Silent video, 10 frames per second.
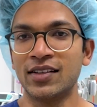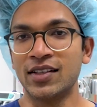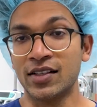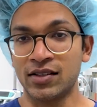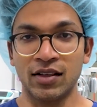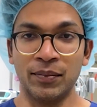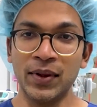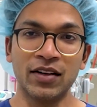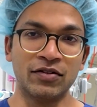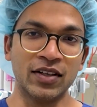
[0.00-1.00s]
does a bit
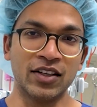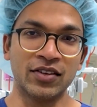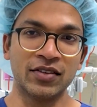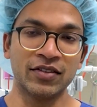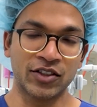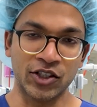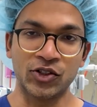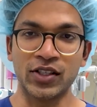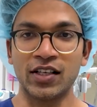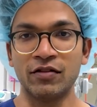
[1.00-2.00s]
of vena
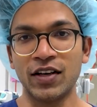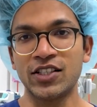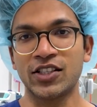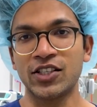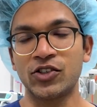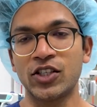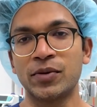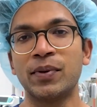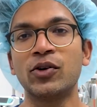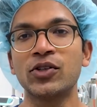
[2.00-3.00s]
constriction and vasoconstriction,
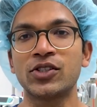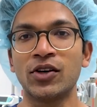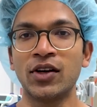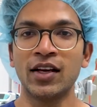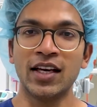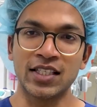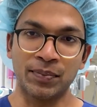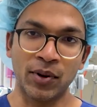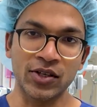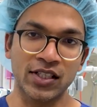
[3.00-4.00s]
but also is a
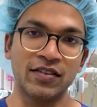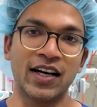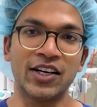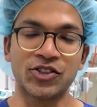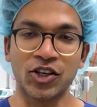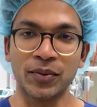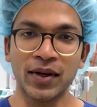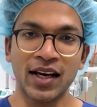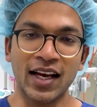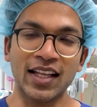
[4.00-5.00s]
positive inotrope.
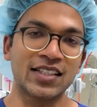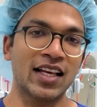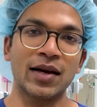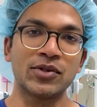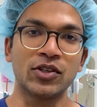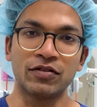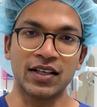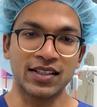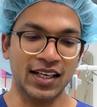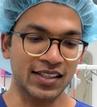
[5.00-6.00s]
And that's absolutely
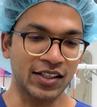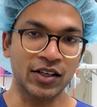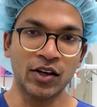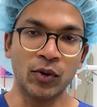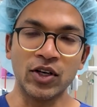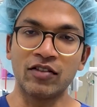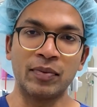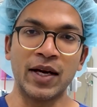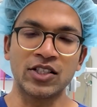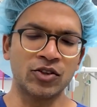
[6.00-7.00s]
fantastic when you have a
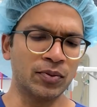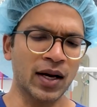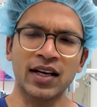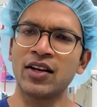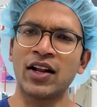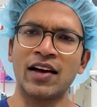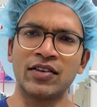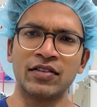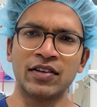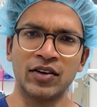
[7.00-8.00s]
patient who might not have a
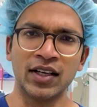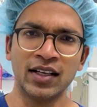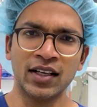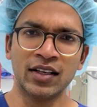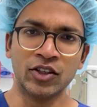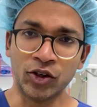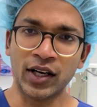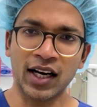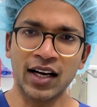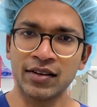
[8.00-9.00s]
very good
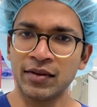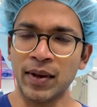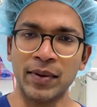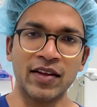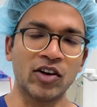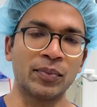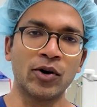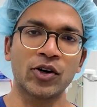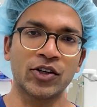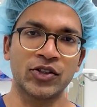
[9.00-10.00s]
heart, maybe they've got poor
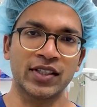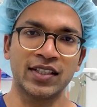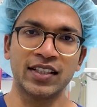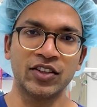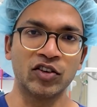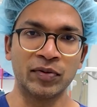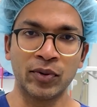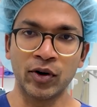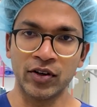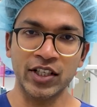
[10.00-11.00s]
contractility or
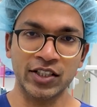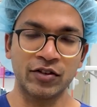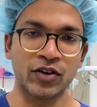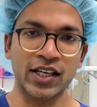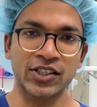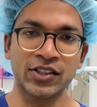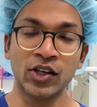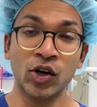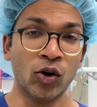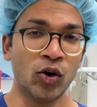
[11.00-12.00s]
poor ejection fraction,
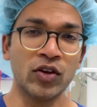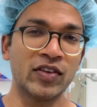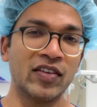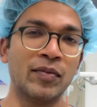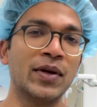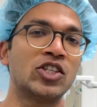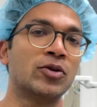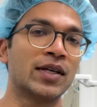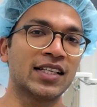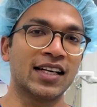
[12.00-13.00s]
or you've given a bit too
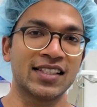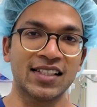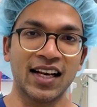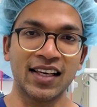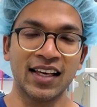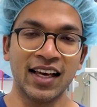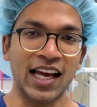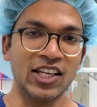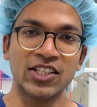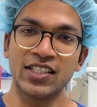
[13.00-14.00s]
much anesthetic and
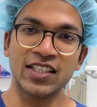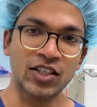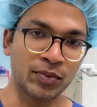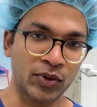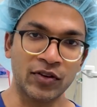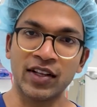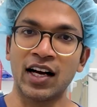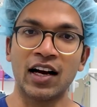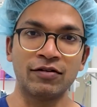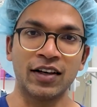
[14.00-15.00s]
you just need to improve the
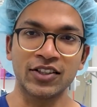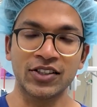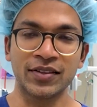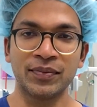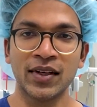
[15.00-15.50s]
heart function.